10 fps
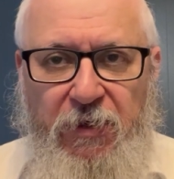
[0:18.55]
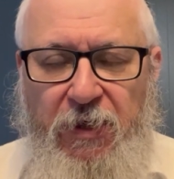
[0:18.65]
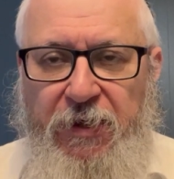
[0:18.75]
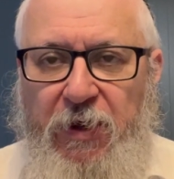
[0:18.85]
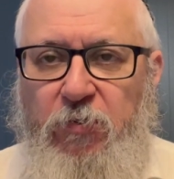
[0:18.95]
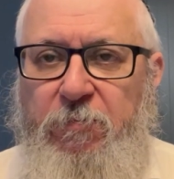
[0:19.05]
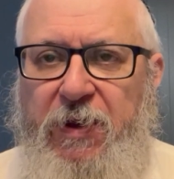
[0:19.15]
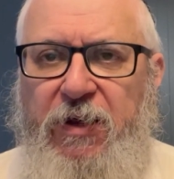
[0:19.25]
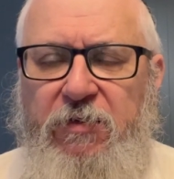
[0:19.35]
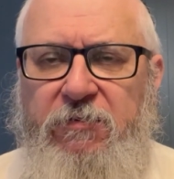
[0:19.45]
And now we're
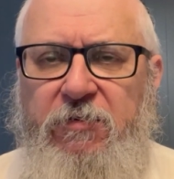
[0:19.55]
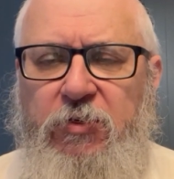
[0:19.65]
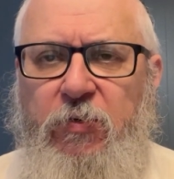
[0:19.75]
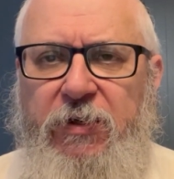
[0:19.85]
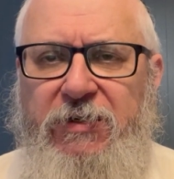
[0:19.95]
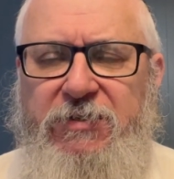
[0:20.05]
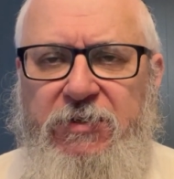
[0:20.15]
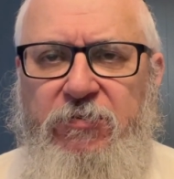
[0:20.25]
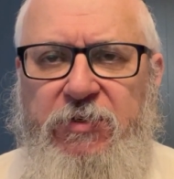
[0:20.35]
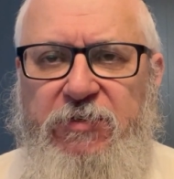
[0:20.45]
back continuing on our
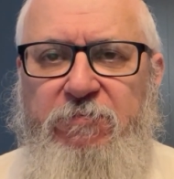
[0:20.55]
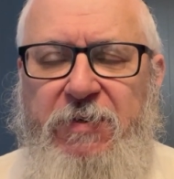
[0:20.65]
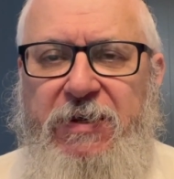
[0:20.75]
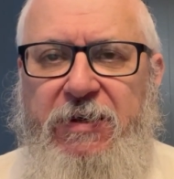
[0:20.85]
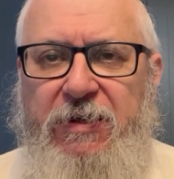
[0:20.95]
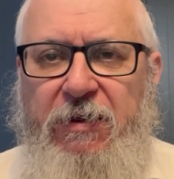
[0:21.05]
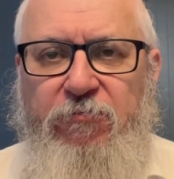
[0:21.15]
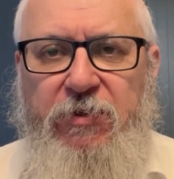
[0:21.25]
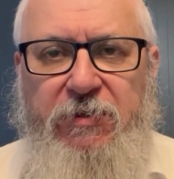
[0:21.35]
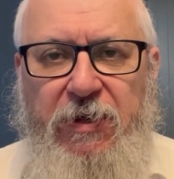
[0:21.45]
series of making
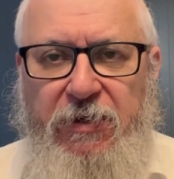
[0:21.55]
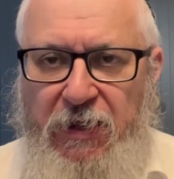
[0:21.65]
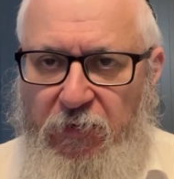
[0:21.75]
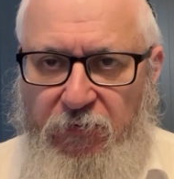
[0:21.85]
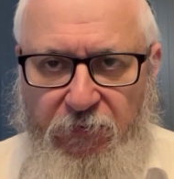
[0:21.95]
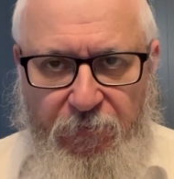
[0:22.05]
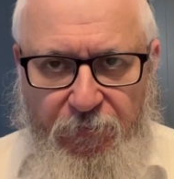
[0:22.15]
every day count.